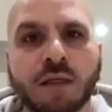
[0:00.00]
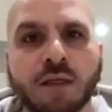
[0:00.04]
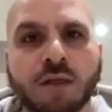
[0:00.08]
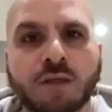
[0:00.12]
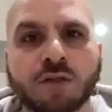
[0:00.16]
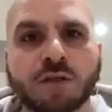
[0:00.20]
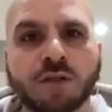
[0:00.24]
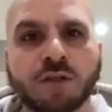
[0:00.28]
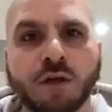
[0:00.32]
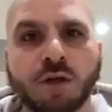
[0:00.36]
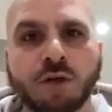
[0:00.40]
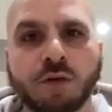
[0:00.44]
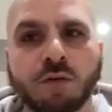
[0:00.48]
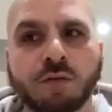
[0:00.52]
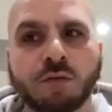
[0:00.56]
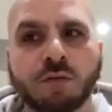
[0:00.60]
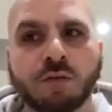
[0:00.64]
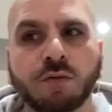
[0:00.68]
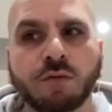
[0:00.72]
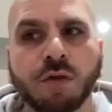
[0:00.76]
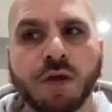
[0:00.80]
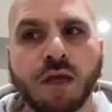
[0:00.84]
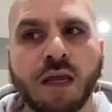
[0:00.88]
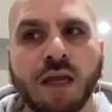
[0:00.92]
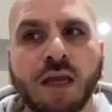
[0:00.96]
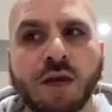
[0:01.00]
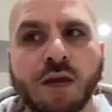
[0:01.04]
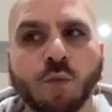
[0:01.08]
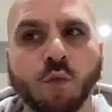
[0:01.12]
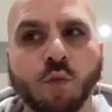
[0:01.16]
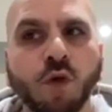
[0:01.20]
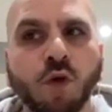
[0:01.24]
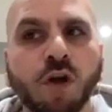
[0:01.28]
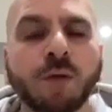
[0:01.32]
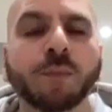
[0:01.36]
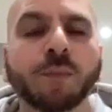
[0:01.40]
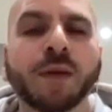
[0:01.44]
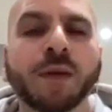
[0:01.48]
So it
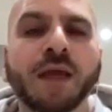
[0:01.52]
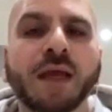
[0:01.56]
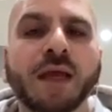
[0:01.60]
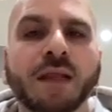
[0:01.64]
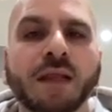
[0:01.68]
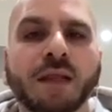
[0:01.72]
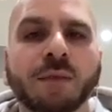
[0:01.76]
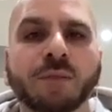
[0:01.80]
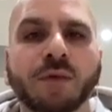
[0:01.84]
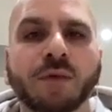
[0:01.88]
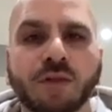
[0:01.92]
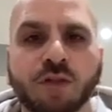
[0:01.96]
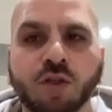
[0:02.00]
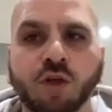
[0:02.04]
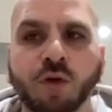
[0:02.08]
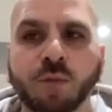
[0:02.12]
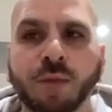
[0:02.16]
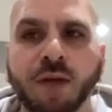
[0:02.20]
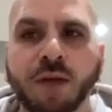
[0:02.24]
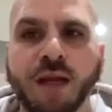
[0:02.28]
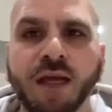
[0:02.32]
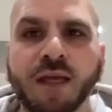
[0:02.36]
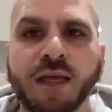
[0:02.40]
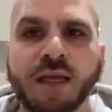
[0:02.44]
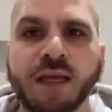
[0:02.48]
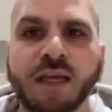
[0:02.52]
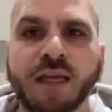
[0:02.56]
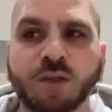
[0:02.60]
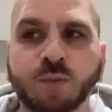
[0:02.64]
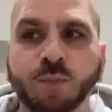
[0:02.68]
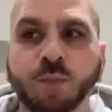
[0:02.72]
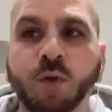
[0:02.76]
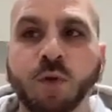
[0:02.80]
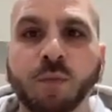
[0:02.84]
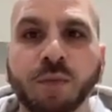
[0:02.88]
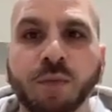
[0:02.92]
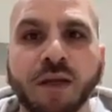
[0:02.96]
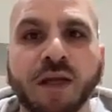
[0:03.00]
would appear that McTominay is
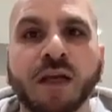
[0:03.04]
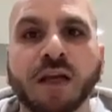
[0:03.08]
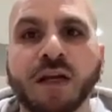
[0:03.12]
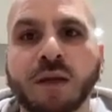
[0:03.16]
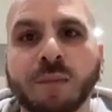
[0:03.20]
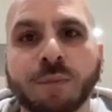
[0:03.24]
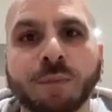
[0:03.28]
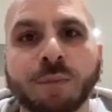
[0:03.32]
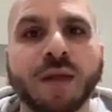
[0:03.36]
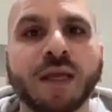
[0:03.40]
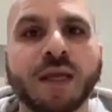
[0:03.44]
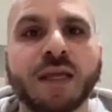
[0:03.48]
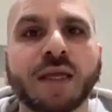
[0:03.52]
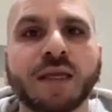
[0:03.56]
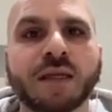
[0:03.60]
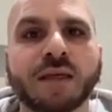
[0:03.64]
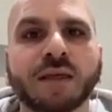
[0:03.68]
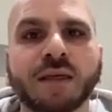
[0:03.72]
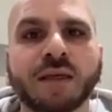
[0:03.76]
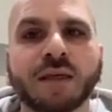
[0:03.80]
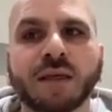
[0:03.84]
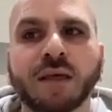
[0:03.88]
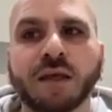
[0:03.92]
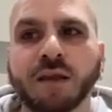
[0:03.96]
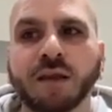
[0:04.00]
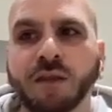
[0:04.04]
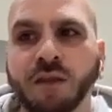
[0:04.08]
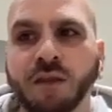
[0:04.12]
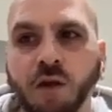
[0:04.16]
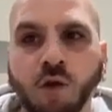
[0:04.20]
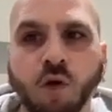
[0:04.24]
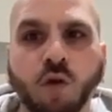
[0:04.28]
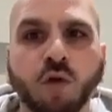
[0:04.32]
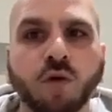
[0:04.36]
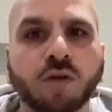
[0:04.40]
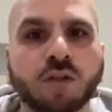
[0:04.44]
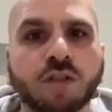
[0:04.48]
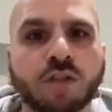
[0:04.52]
probably going to be the
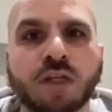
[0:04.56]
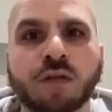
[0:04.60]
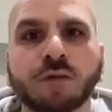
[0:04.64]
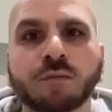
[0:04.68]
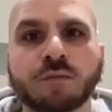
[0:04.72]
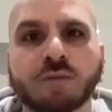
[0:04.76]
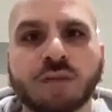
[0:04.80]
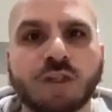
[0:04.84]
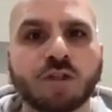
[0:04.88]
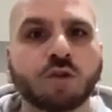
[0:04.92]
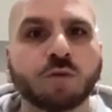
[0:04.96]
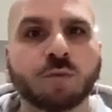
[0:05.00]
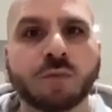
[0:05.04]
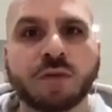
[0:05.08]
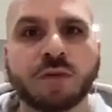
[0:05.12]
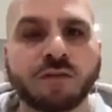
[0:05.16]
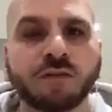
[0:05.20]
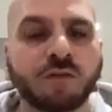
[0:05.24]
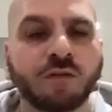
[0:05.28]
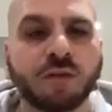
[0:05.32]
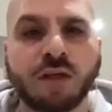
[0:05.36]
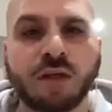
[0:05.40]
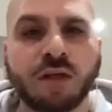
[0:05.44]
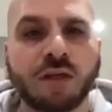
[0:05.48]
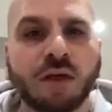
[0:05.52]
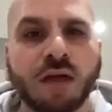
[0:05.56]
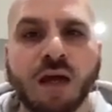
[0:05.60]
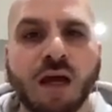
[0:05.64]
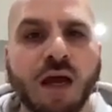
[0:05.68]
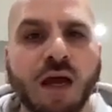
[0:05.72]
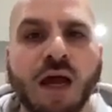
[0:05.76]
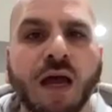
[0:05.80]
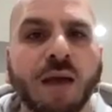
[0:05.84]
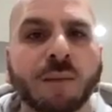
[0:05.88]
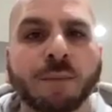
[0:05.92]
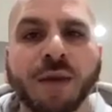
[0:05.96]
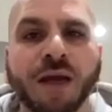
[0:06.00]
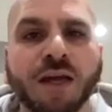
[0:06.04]
long-term central midfielder
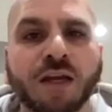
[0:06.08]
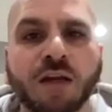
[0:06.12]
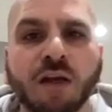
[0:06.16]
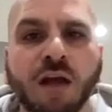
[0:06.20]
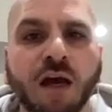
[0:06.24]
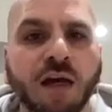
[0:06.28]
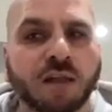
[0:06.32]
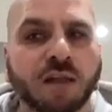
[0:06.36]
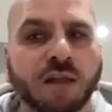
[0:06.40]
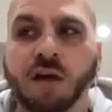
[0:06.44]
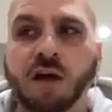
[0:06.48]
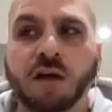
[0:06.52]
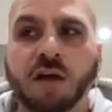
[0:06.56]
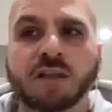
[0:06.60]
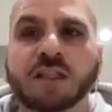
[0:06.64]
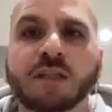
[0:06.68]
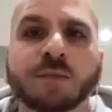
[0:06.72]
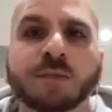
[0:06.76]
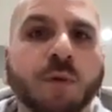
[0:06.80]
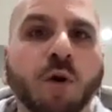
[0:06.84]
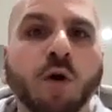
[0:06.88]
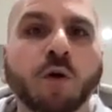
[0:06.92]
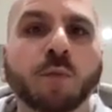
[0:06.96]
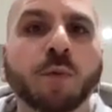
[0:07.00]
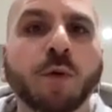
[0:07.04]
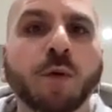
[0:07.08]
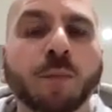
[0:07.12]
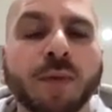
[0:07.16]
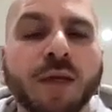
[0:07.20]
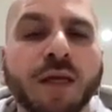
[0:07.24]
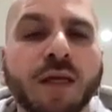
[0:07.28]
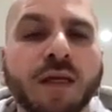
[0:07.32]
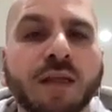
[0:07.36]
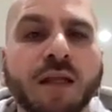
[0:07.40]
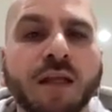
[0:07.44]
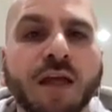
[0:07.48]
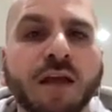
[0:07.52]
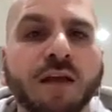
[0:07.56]
at Man United. I can't see Pogba
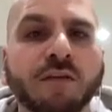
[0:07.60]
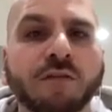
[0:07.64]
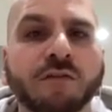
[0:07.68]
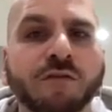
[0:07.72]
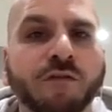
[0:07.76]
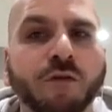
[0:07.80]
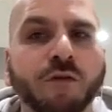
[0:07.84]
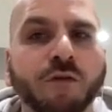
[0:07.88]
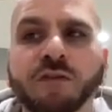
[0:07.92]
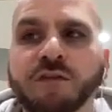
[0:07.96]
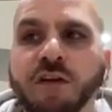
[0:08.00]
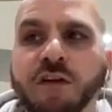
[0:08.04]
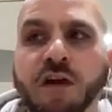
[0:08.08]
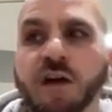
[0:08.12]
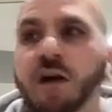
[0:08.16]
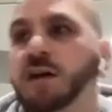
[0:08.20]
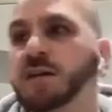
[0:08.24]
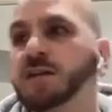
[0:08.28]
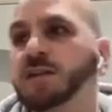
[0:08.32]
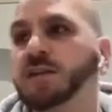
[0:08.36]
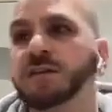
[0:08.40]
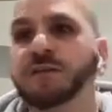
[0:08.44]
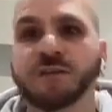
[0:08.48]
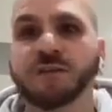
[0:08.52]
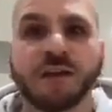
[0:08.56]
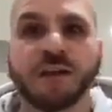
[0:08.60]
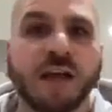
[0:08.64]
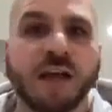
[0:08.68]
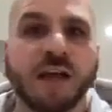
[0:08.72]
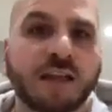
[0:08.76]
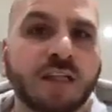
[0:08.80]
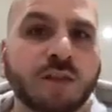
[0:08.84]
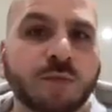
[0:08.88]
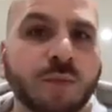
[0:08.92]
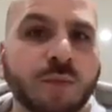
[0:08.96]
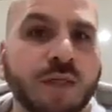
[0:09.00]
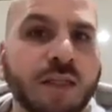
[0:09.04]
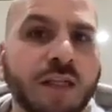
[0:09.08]
being there forever. I can't see
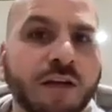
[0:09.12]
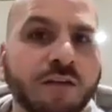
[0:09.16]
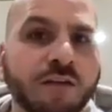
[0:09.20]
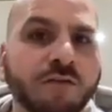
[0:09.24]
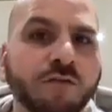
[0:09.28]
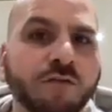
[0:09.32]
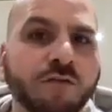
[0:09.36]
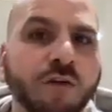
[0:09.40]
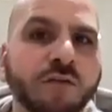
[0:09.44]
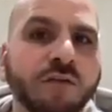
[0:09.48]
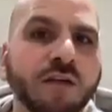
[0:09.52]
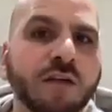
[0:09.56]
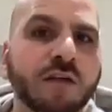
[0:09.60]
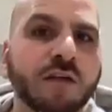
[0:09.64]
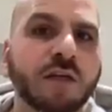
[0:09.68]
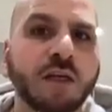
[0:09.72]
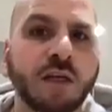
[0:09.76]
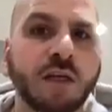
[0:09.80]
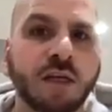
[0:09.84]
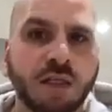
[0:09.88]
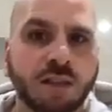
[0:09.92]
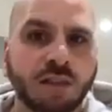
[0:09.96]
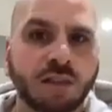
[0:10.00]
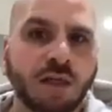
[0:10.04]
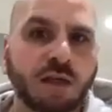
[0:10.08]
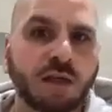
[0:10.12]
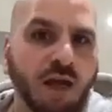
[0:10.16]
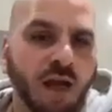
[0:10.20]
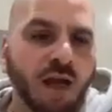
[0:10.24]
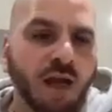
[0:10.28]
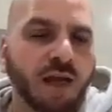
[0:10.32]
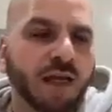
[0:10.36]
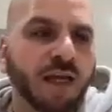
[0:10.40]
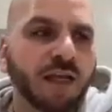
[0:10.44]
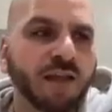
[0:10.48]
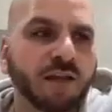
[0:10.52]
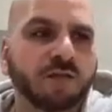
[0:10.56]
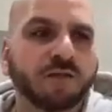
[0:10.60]
Fernandes being there forever. So I
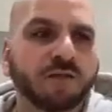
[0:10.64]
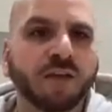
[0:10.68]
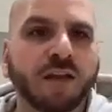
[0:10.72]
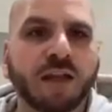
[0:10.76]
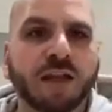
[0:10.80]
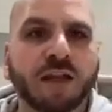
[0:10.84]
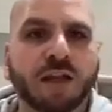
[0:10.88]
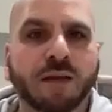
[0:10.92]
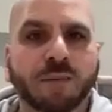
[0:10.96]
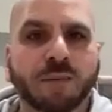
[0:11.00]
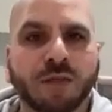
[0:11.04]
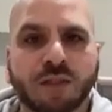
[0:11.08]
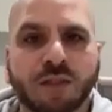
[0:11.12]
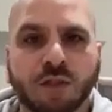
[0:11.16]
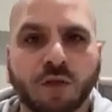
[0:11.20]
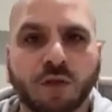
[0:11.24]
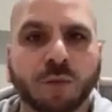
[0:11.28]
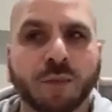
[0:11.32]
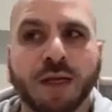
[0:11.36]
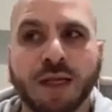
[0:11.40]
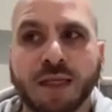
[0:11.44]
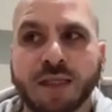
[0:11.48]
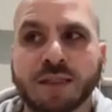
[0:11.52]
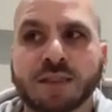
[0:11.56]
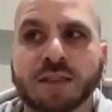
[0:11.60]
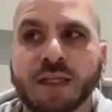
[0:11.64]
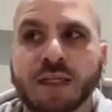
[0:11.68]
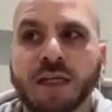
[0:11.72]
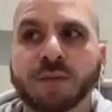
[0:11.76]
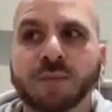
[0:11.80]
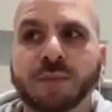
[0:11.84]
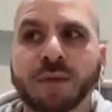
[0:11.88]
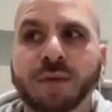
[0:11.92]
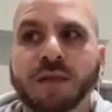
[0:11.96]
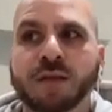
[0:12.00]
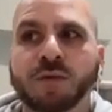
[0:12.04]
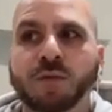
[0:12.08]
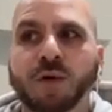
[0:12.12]
get the feeling that McTominay is going to
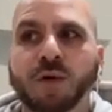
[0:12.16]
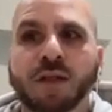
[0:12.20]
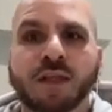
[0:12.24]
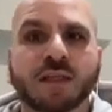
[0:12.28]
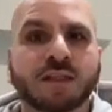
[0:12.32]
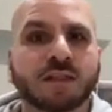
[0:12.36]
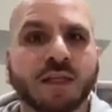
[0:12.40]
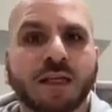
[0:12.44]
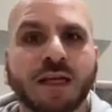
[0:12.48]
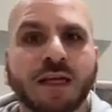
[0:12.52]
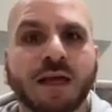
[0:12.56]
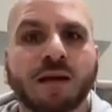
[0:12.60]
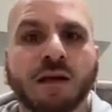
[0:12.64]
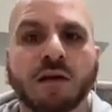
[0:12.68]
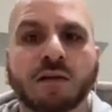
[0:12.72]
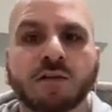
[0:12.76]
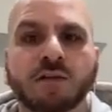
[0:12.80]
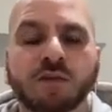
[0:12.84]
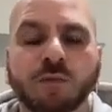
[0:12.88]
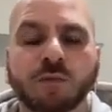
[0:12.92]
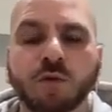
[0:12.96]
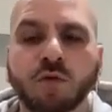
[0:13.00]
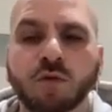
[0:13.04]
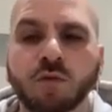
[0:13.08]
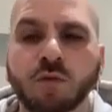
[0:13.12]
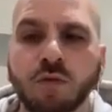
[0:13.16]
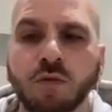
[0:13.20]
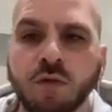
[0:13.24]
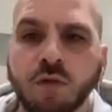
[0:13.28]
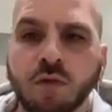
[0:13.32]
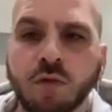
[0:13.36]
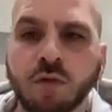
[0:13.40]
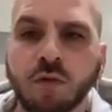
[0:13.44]
be the one that's going to outlast them all.